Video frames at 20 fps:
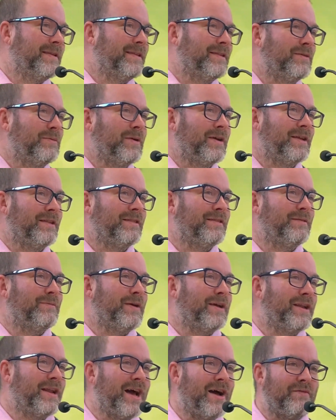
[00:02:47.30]
We can
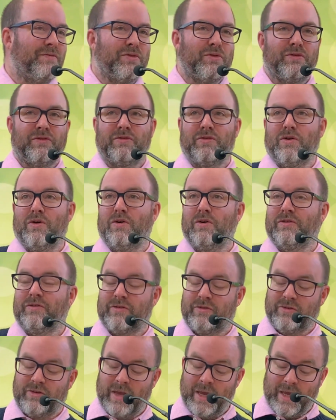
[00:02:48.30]
have those
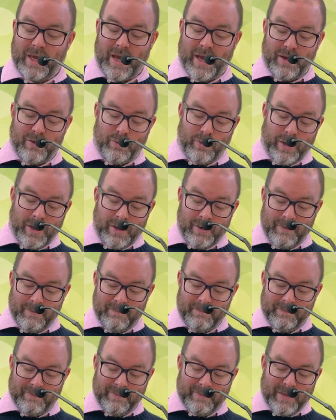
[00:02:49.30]
thoughts, can't we?
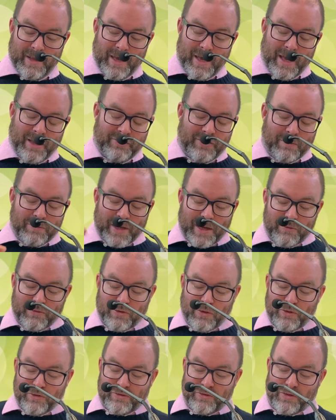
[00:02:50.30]
And sometimes
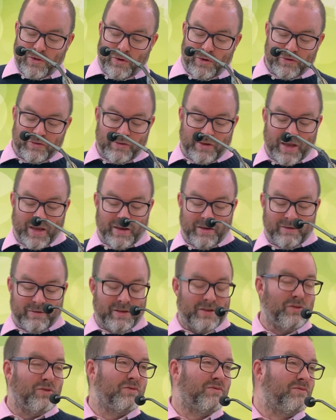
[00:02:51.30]
those thoughts,
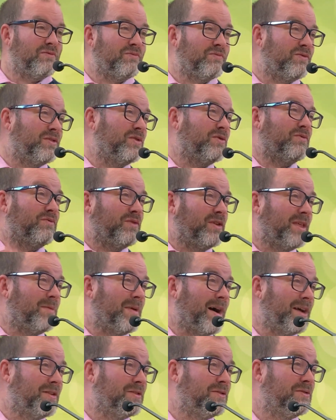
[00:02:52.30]
they don't really
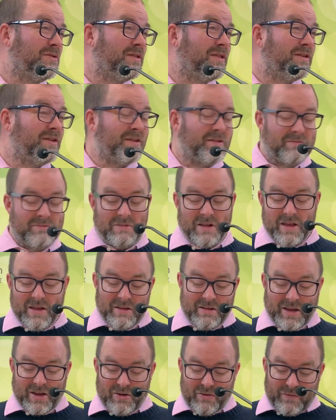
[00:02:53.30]
matter, do they? They're
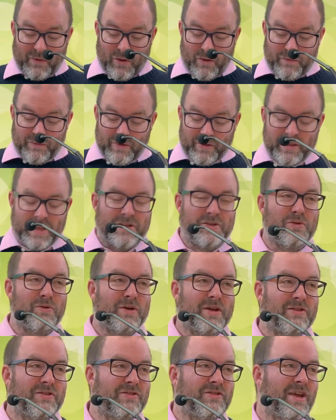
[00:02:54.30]
kind of little
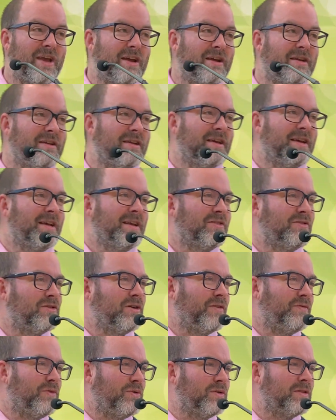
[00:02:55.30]
concern. So
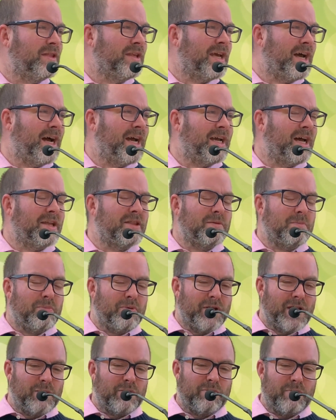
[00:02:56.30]
if only I hadn't
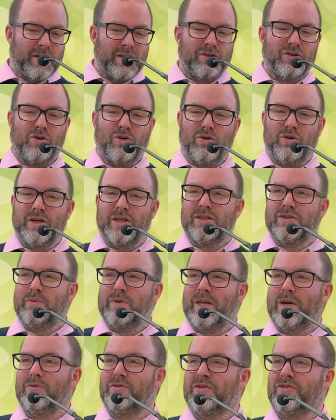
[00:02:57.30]
played with my toys
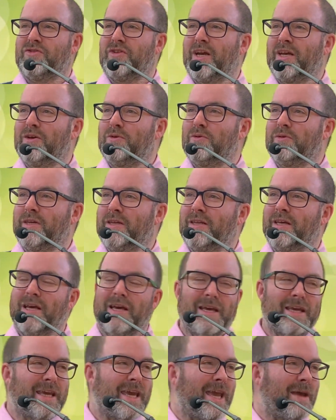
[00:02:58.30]
when I was a child and
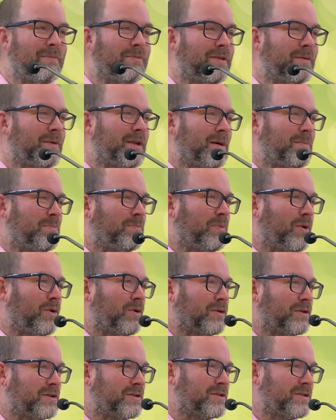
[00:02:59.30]
kept them in a
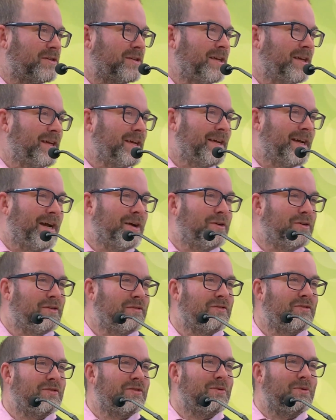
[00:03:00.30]
box, I could
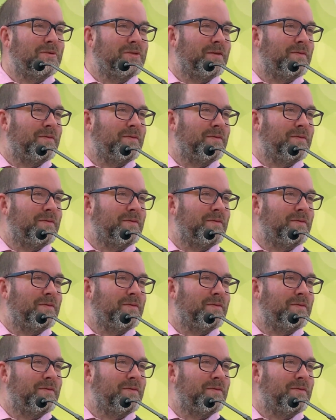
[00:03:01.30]
have sold